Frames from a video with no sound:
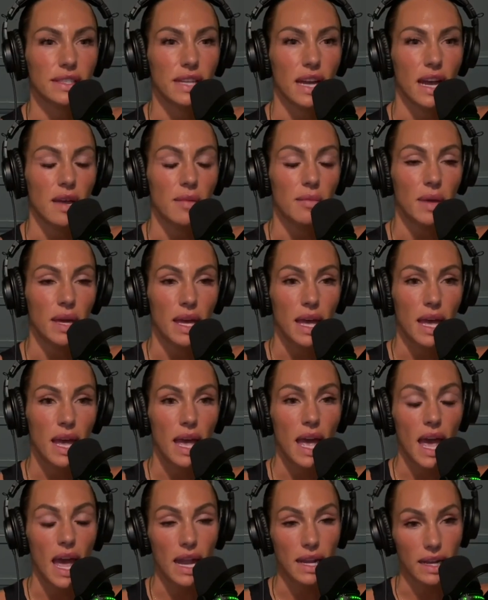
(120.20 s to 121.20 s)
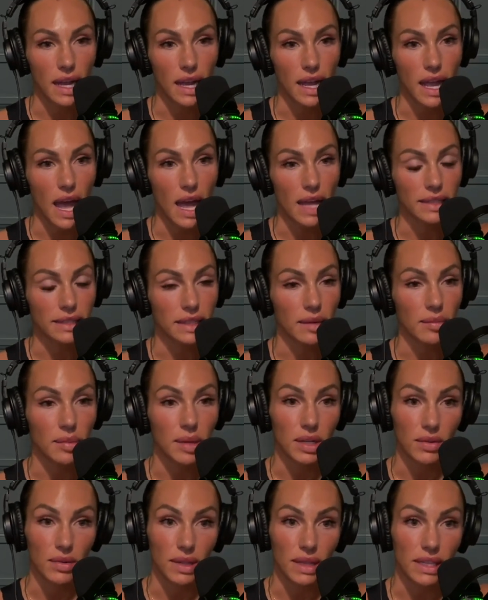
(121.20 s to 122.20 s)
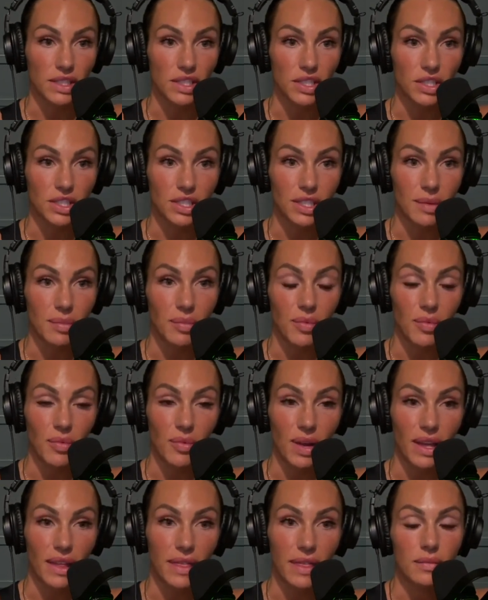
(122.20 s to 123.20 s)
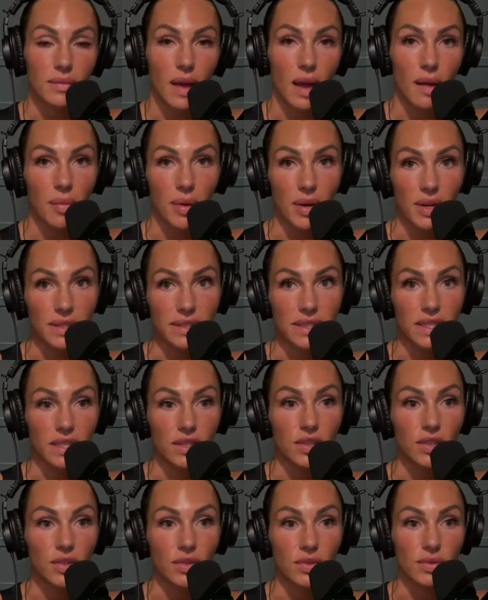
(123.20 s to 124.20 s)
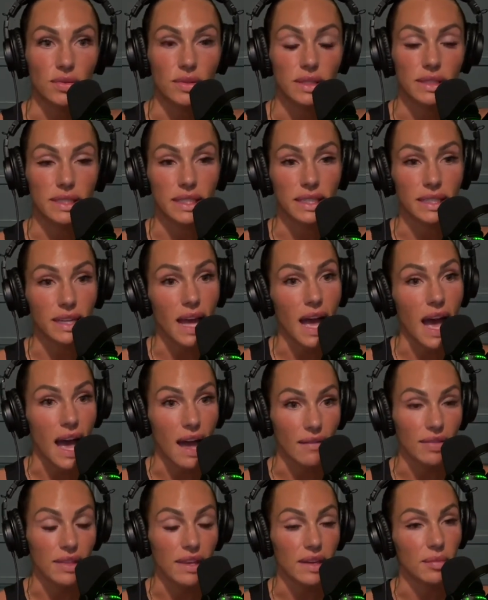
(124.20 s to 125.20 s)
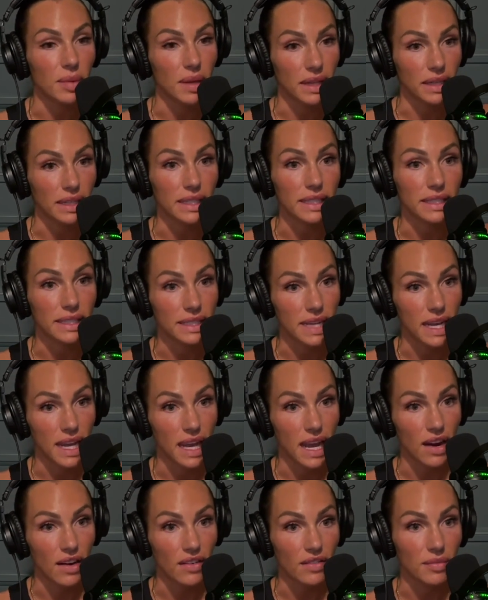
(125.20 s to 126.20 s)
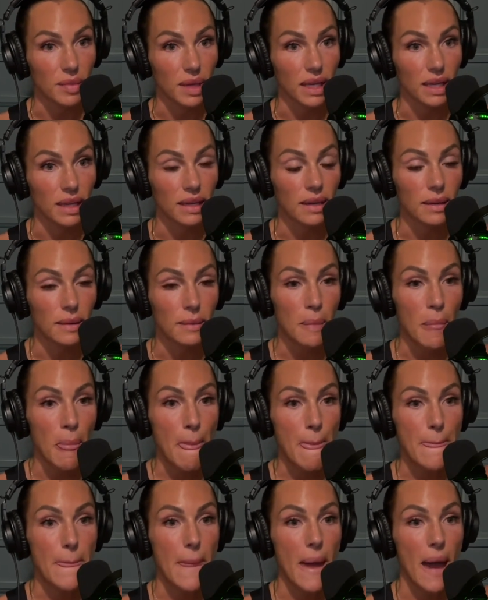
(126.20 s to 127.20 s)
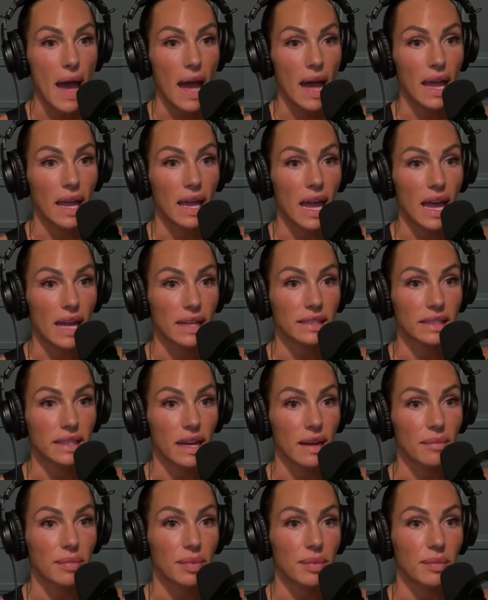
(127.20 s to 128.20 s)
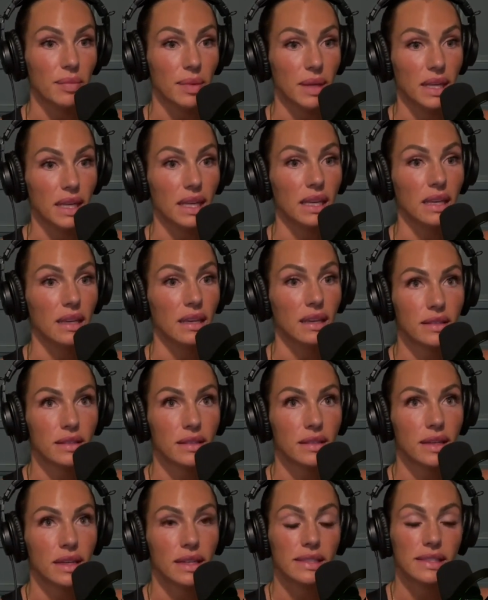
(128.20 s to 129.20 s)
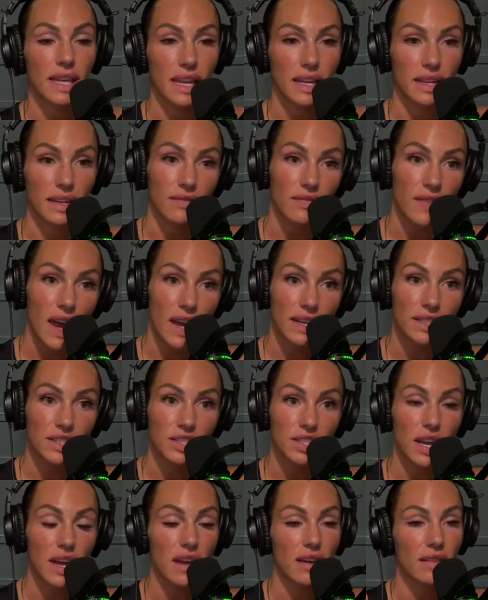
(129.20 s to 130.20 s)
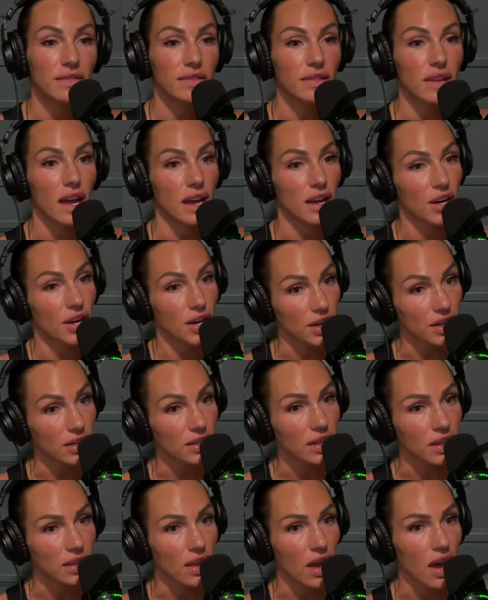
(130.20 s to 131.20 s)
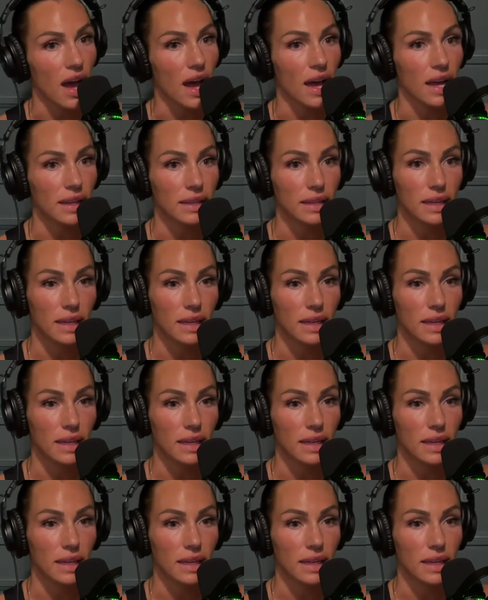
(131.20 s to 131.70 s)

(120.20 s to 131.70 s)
time. And I ended up in a relationship with a person who didn't have the ability to take care of me. I ended up being taken advantage of, hurt a lot.